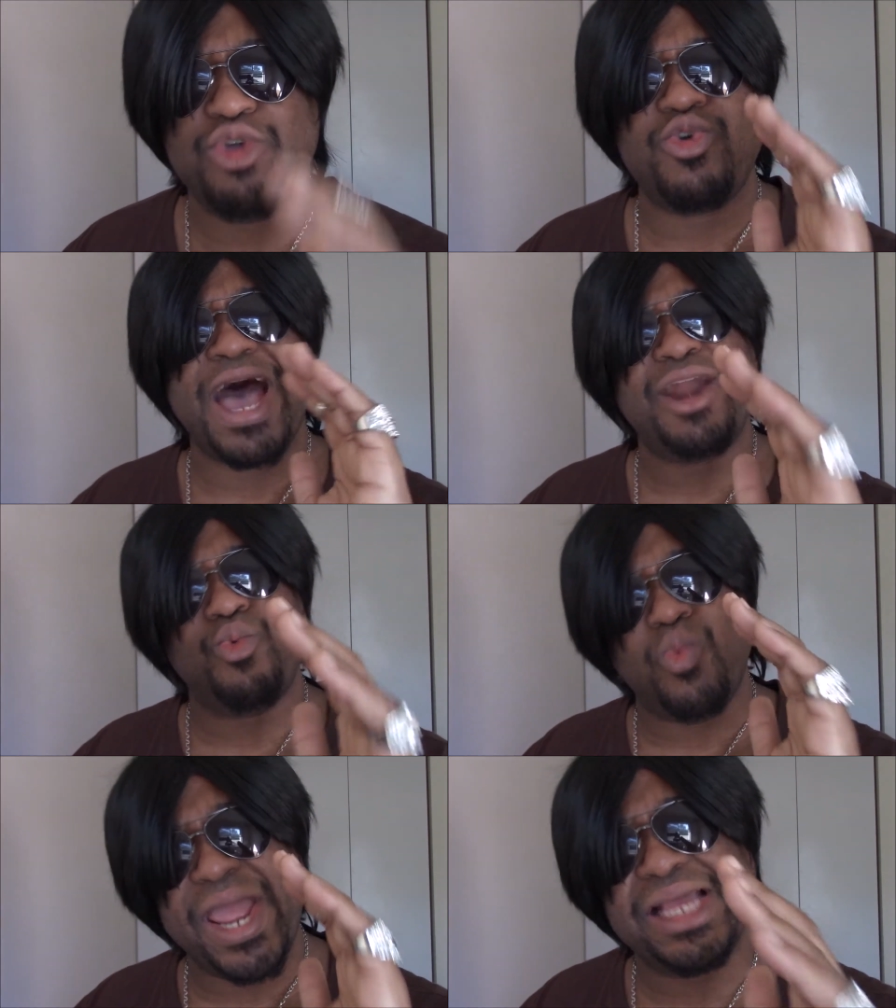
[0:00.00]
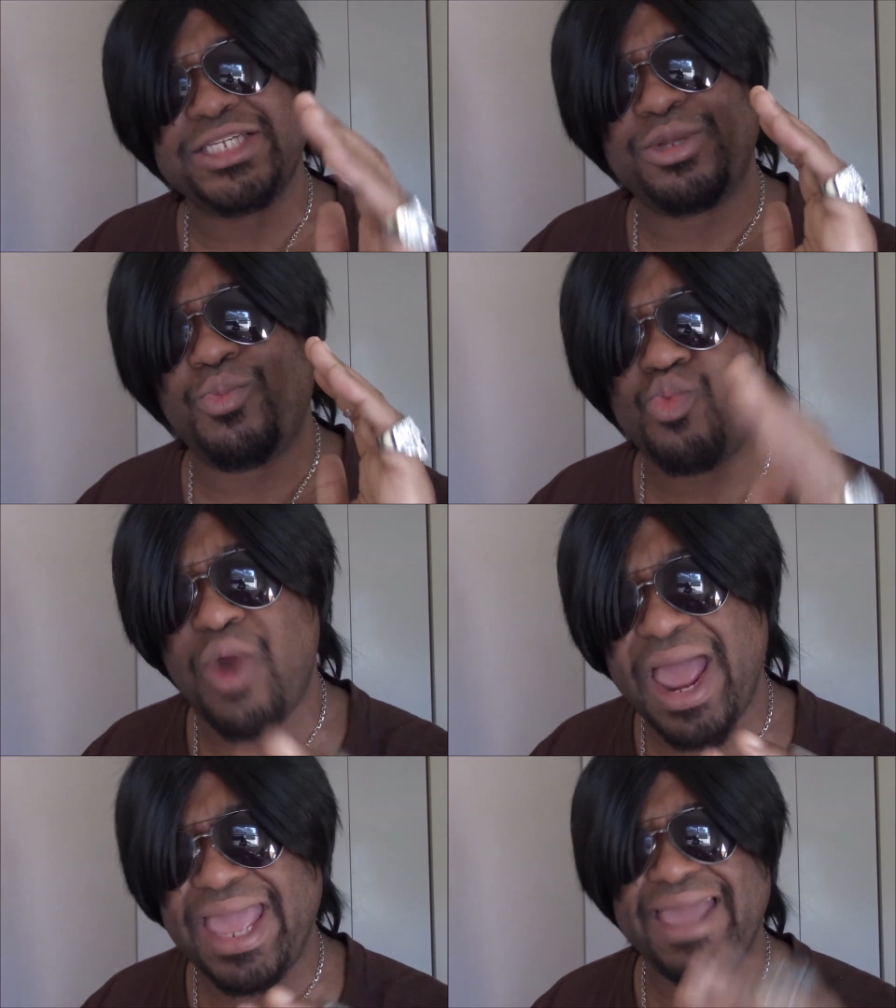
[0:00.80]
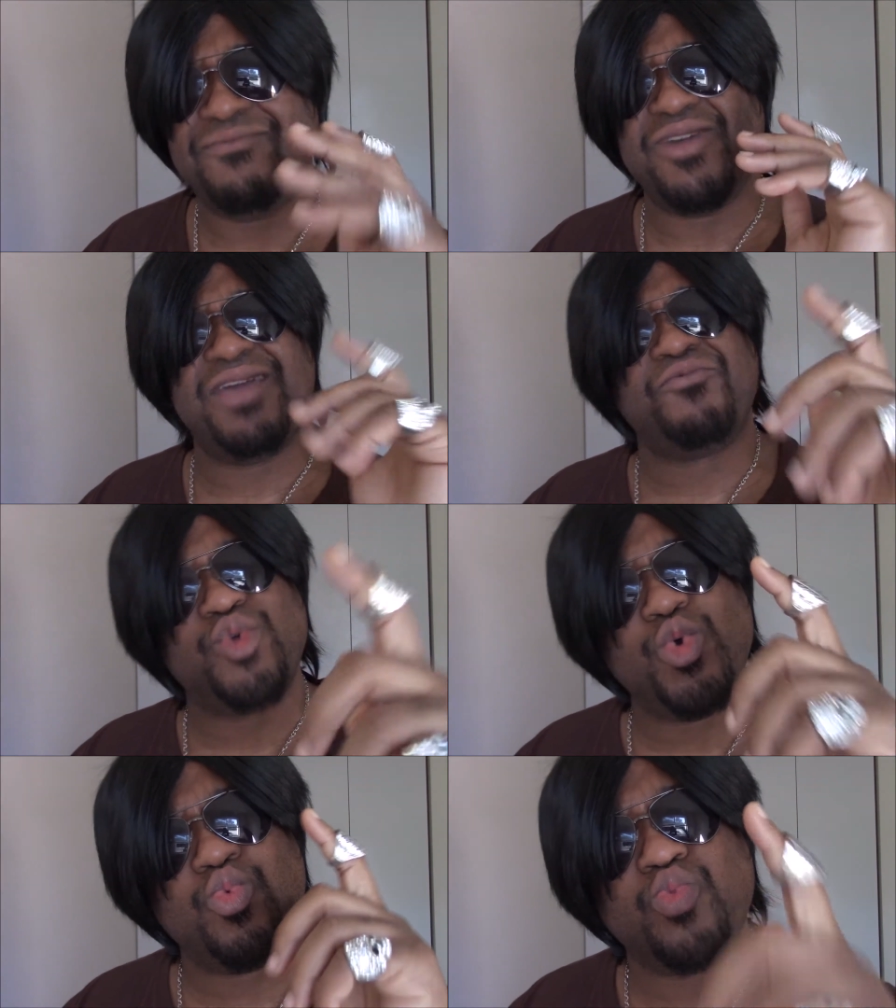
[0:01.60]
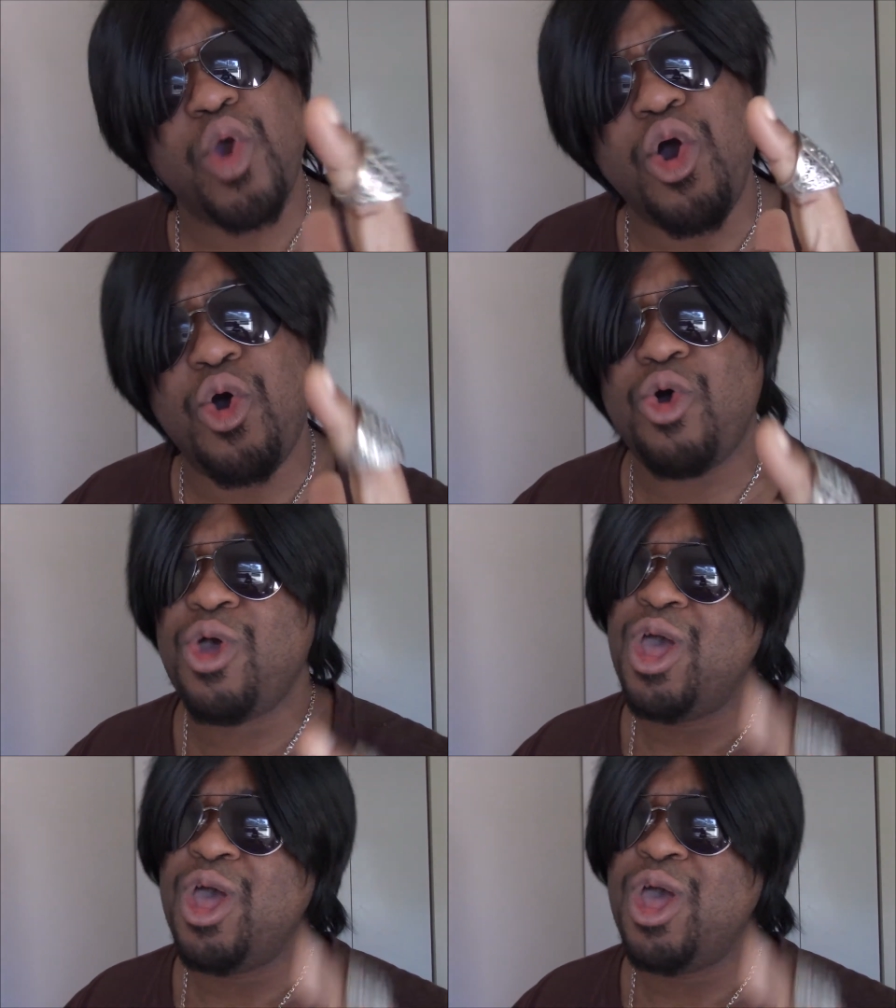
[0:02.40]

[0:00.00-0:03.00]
You got to raise them right. Even if you wrong,